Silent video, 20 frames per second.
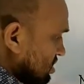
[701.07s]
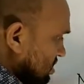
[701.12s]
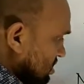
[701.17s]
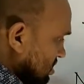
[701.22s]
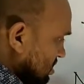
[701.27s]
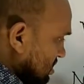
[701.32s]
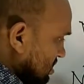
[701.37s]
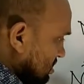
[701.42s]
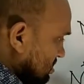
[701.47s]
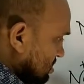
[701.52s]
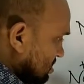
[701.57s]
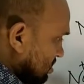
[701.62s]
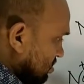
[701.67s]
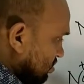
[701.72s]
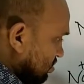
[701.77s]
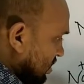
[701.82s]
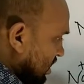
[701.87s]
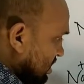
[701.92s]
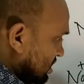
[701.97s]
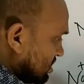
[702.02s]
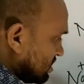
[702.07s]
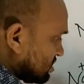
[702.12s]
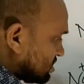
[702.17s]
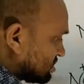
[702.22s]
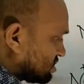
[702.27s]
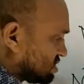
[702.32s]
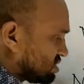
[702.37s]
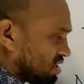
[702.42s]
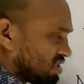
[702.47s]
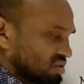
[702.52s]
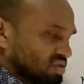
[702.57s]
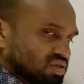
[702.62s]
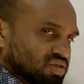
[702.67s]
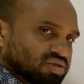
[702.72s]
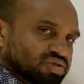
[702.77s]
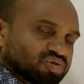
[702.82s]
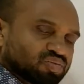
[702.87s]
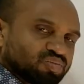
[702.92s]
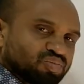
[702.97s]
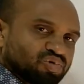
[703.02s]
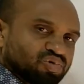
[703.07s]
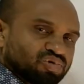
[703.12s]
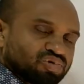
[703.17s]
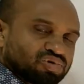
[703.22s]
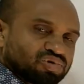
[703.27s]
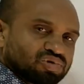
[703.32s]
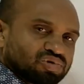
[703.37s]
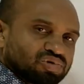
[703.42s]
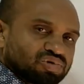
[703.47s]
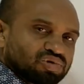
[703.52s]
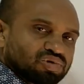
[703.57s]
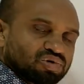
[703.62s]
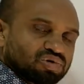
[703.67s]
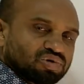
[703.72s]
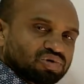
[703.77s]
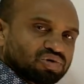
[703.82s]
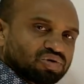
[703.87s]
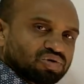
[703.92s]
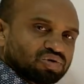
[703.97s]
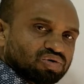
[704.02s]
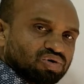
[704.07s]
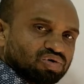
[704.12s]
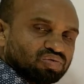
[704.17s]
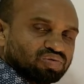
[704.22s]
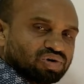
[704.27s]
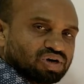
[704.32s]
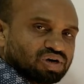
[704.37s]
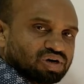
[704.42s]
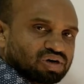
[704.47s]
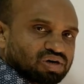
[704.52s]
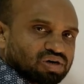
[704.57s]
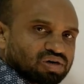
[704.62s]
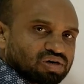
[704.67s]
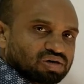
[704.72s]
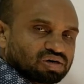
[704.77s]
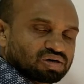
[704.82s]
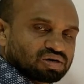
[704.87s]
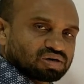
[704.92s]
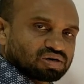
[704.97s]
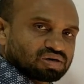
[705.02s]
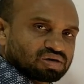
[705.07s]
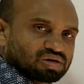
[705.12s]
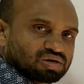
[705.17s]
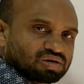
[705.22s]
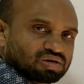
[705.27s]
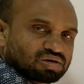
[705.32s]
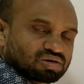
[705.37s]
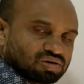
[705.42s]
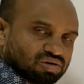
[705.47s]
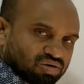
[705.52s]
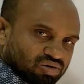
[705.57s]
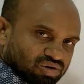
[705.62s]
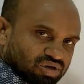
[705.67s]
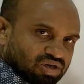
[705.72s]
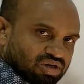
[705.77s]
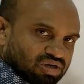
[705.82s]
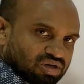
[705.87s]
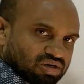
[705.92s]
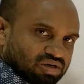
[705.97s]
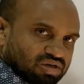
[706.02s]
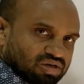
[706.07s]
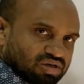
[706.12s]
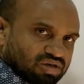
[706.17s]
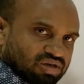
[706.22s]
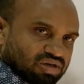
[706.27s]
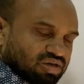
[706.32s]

this minus charge is put over chlorine.